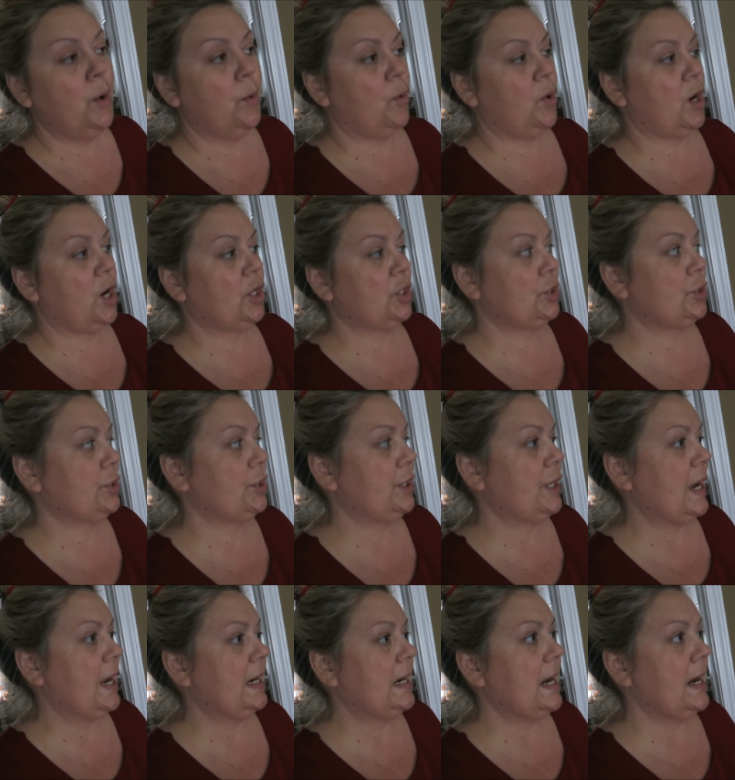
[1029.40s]
We're not sure
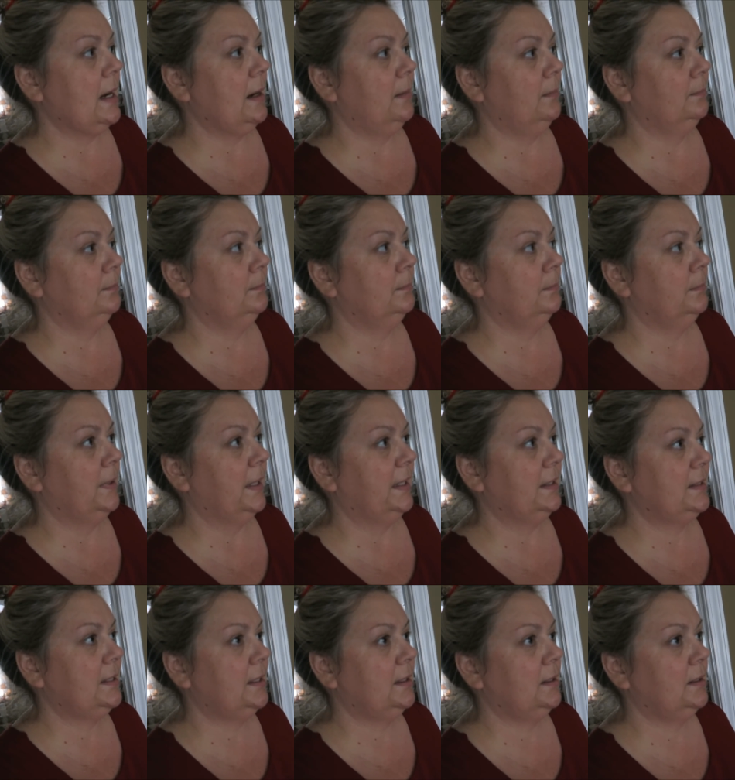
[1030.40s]
yet, um,
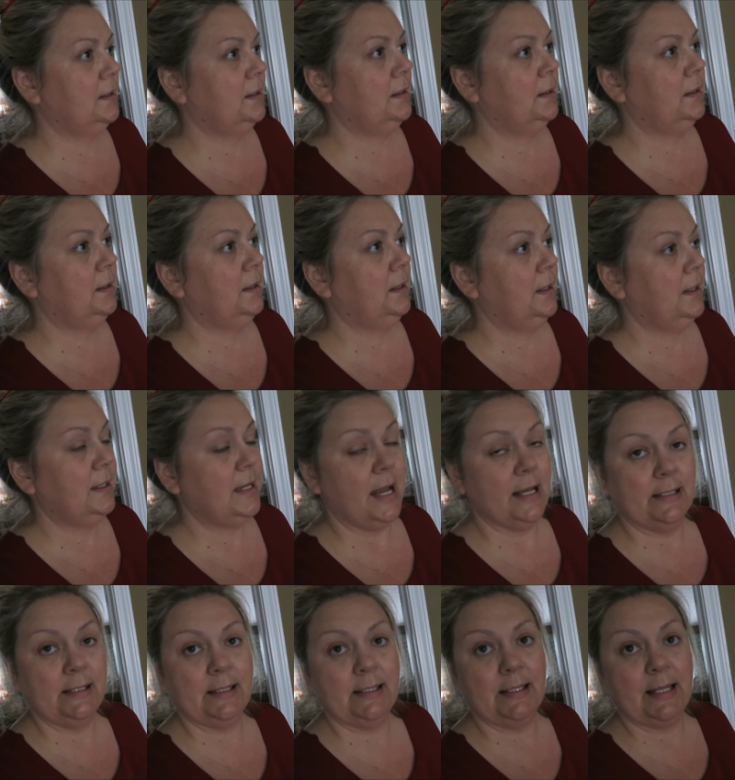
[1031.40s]
but
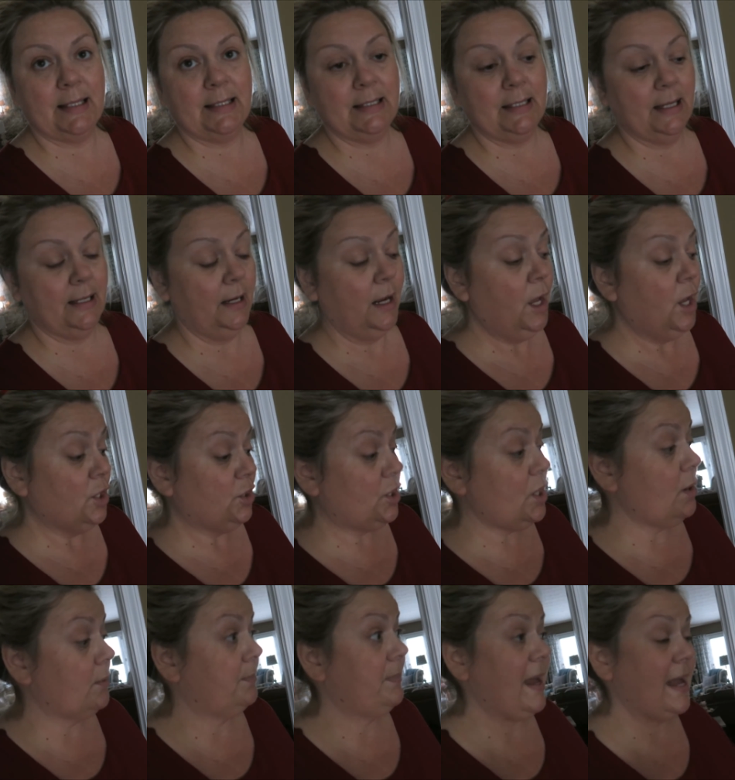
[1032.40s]
yes, that's it.
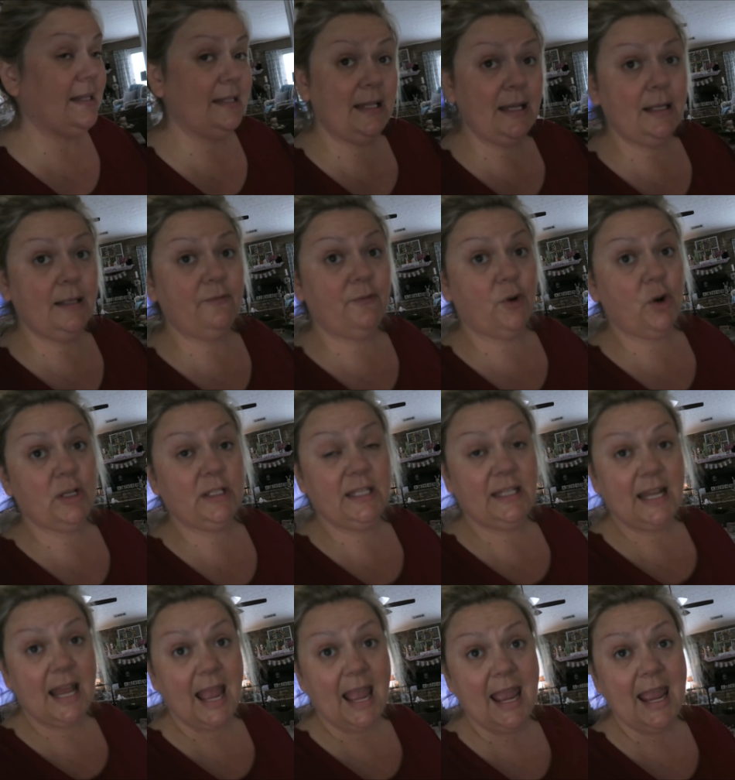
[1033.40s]
So that's it for
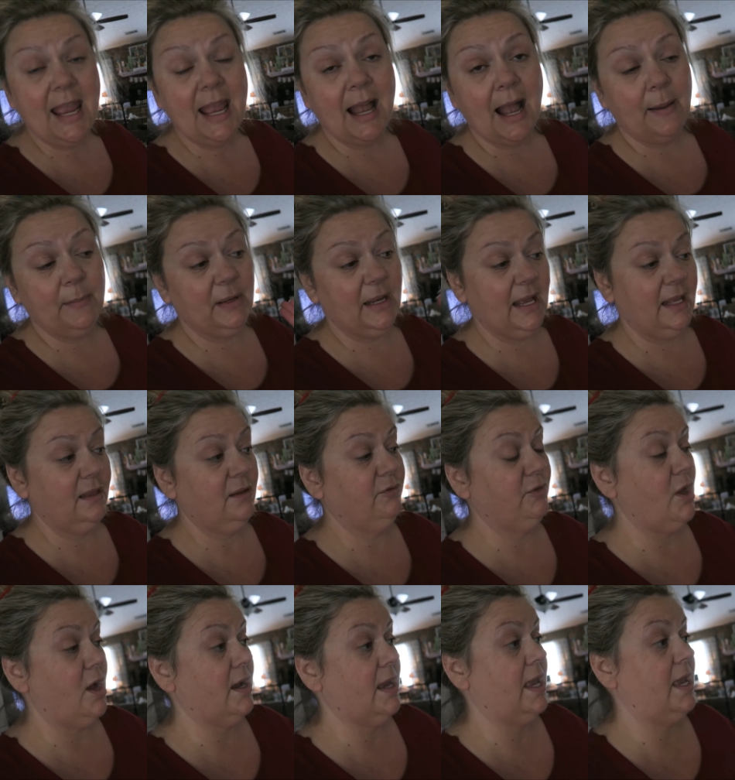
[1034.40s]
today. I'm gonna end the
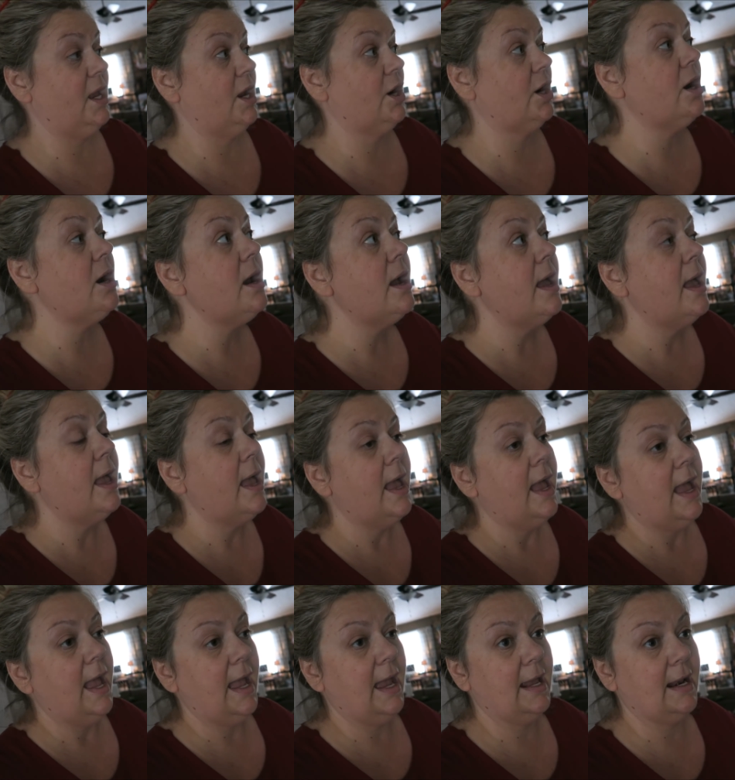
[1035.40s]
vlog here.
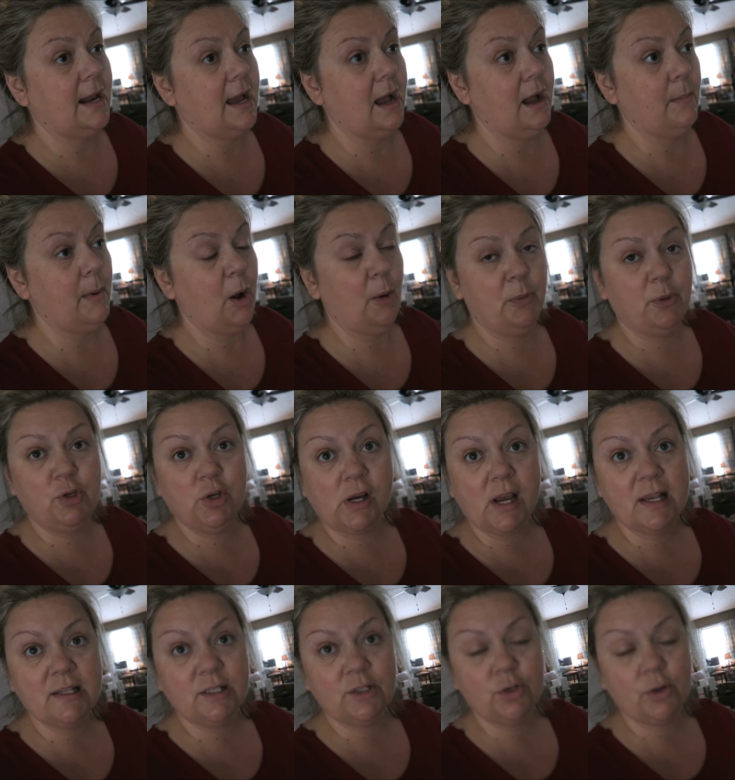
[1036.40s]
And um, I hope that you
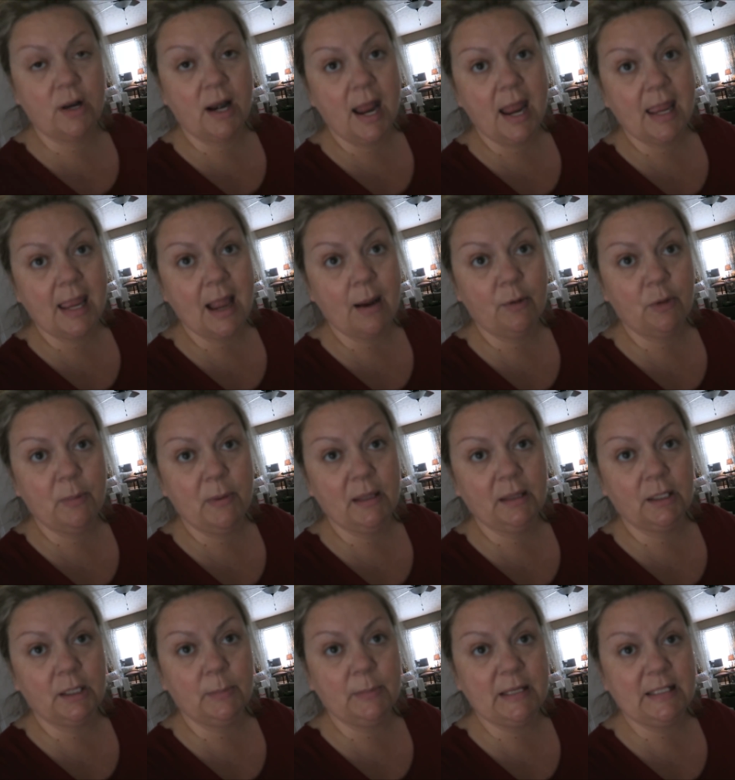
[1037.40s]
guys enjoyed hanging out with me
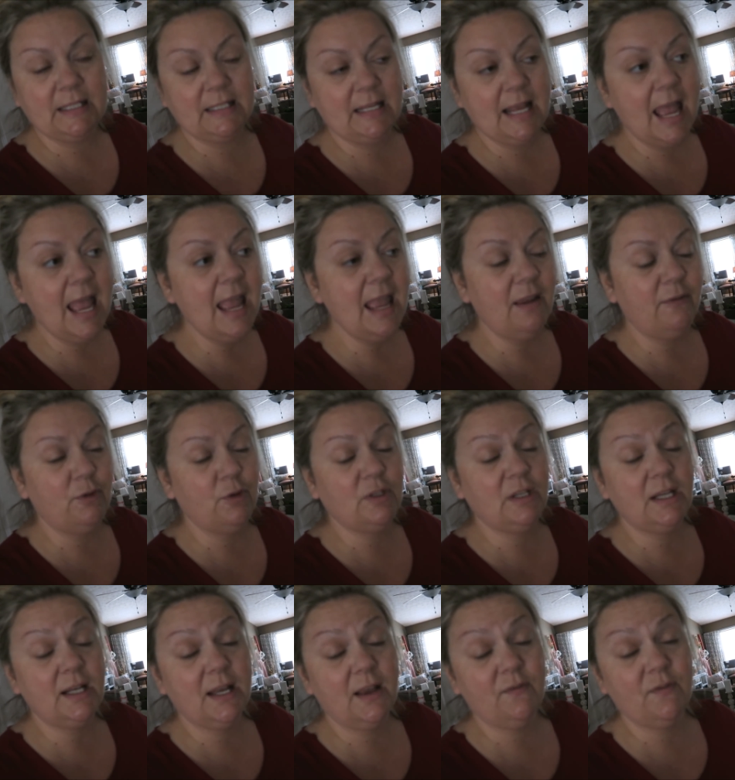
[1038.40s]
a little bit today. If you
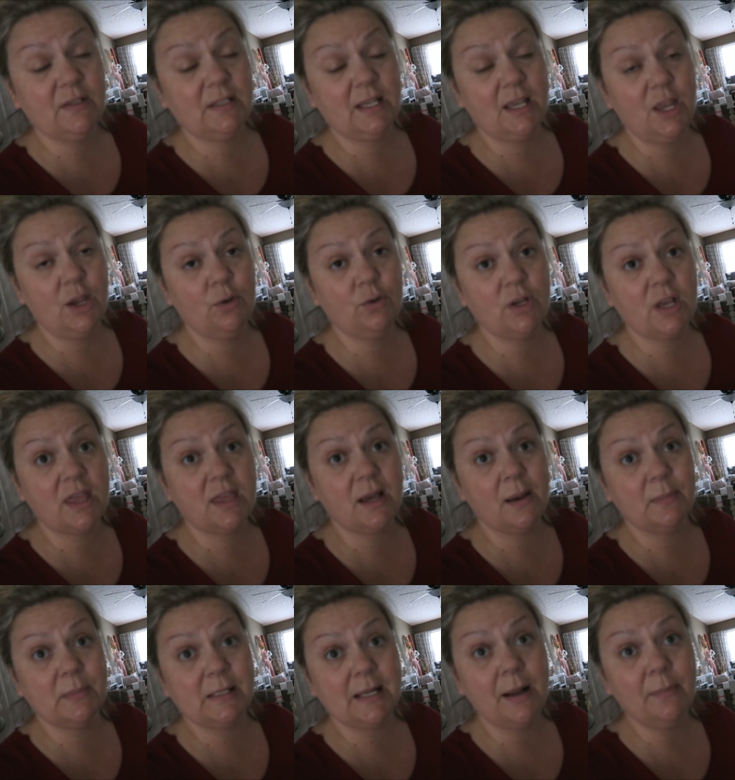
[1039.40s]
did, give this a huge
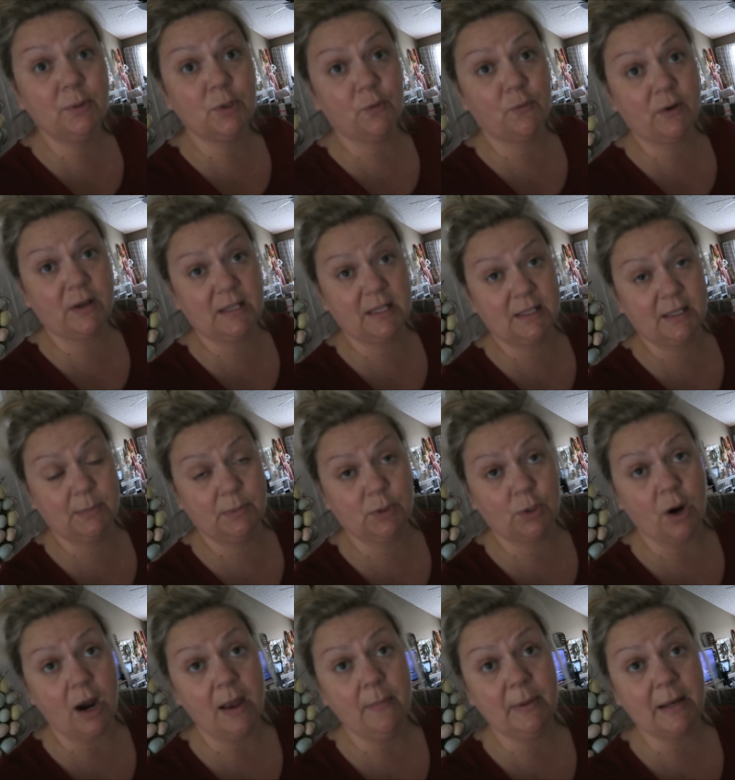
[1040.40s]
thumbs up. Don't forget to
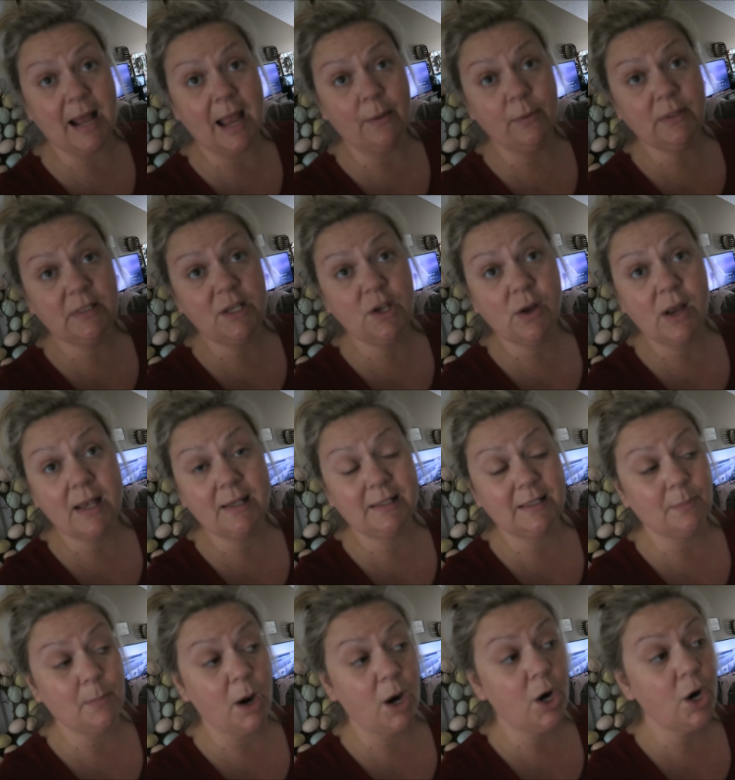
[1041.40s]
subscribe. And I will see you guys
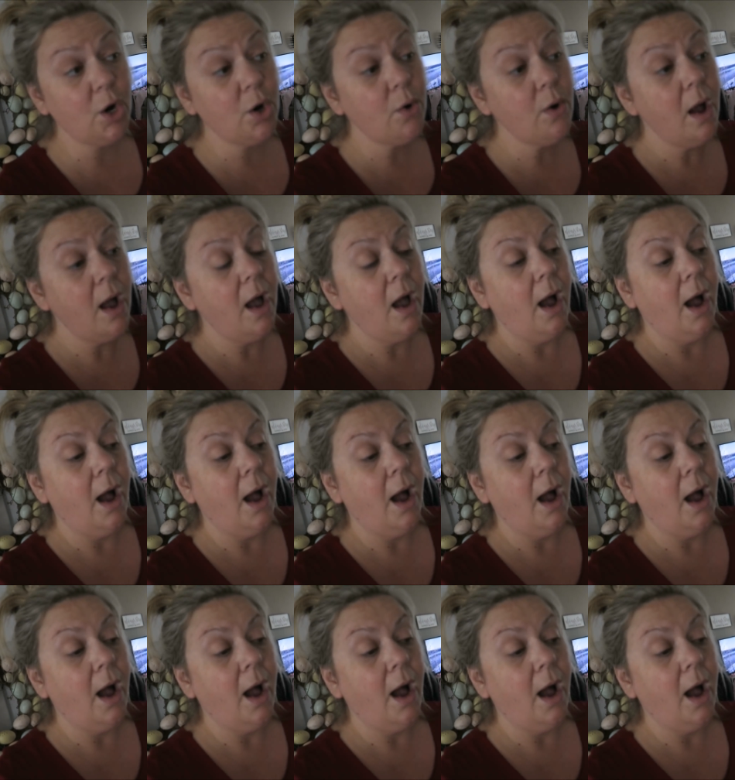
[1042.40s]
tomorrow